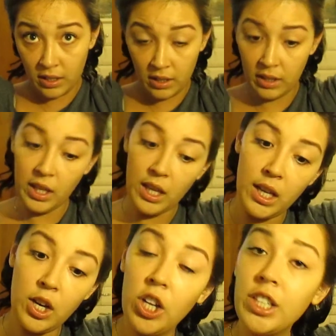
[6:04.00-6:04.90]

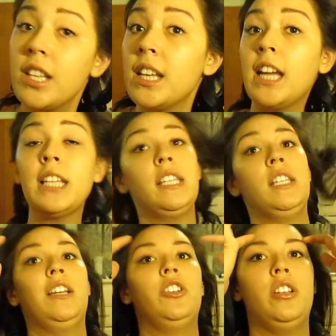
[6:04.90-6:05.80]
Then on to the next
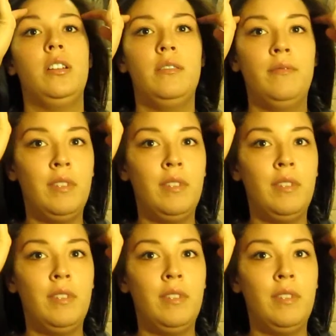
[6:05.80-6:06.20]
section.